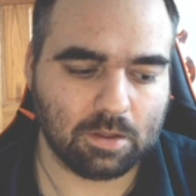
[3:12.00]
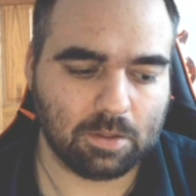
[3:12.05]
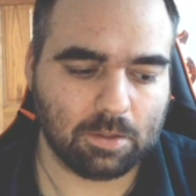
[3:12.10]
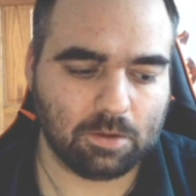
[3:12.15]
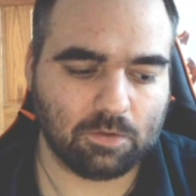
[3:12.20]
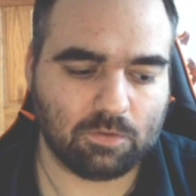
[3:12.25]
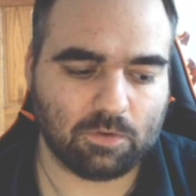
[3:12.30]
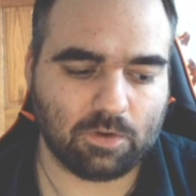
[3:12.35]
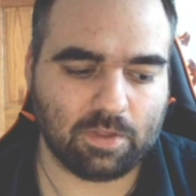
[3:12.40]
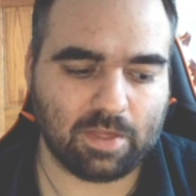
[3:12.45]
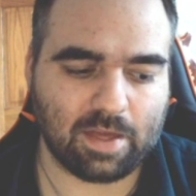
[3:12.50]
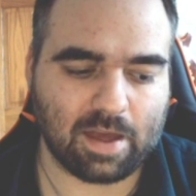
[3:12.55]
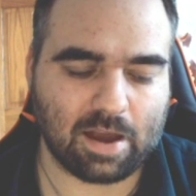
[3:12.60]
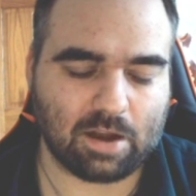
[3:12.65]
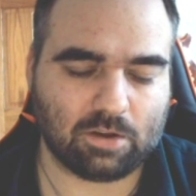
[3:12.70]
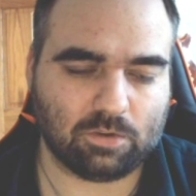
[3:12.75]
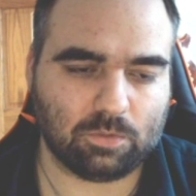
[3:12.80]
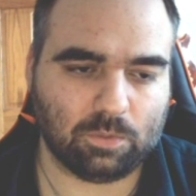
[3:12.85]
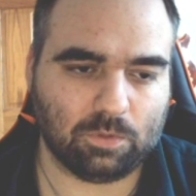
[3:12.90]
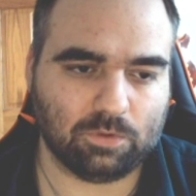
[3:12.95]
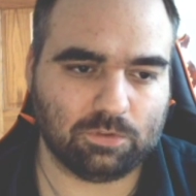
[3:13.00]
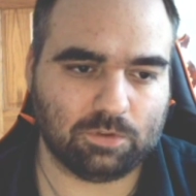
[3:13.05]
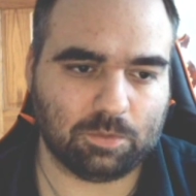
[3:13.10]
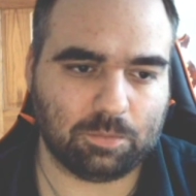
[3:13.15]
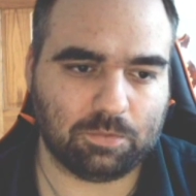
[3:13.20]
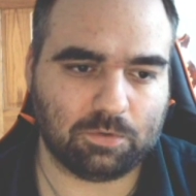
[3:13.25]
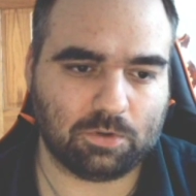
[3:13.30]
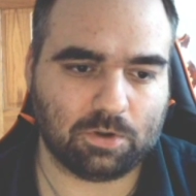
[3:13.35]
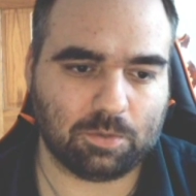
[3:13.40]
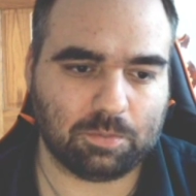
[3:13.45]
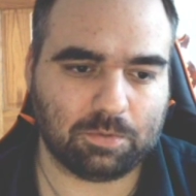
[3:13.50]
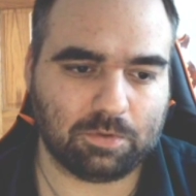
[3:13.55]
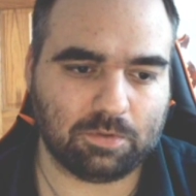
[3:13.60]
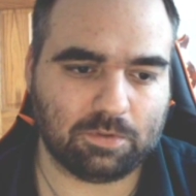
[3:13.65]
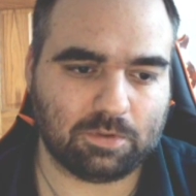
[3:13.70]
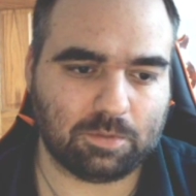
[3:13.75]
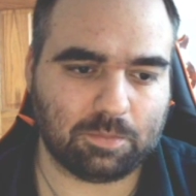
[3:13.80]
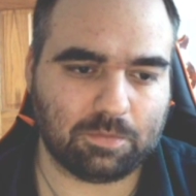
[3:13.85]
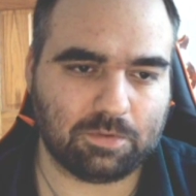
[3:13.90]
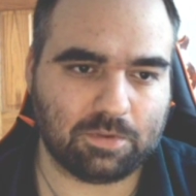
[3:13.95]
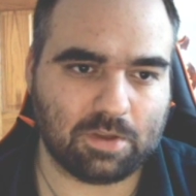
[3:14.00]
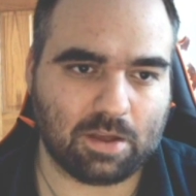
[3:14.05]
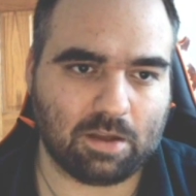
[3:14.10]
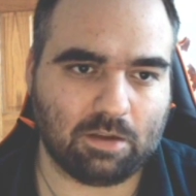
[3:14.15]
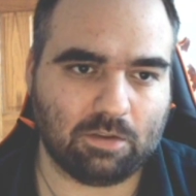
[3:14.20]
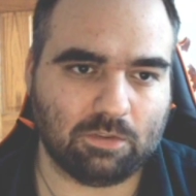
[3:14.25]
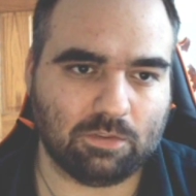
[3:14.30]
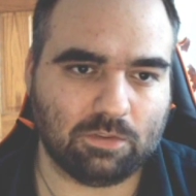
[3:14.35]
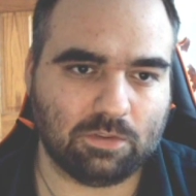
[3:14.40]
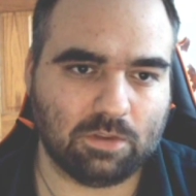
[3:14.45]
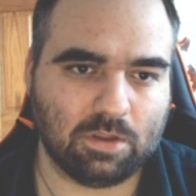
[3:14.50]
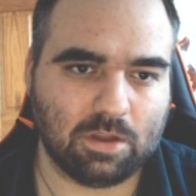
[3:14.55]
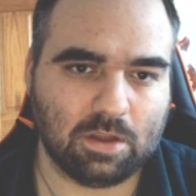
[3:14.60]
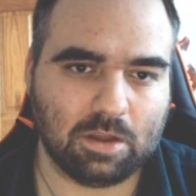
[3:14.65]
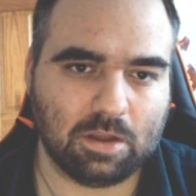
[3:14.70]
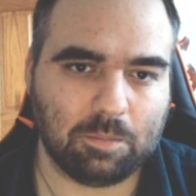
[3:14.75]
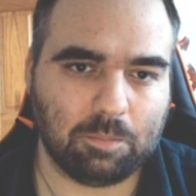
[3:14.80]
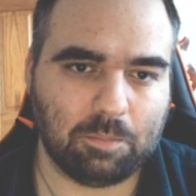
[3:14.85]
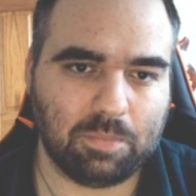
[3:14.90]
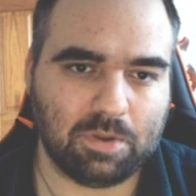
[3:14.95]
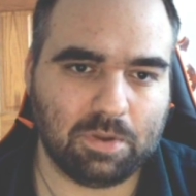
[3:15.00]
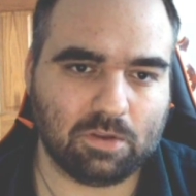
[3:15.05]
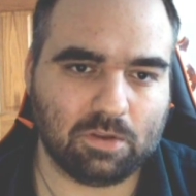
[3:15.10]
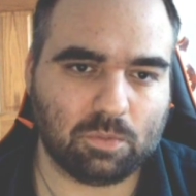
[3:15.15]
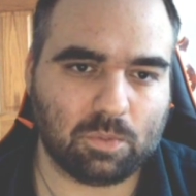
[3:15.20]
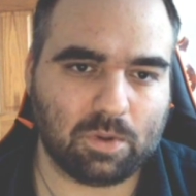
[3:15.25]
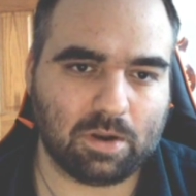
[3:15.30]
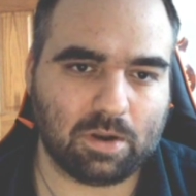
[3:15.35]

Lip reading: for the actual subscriptions themselves. Because when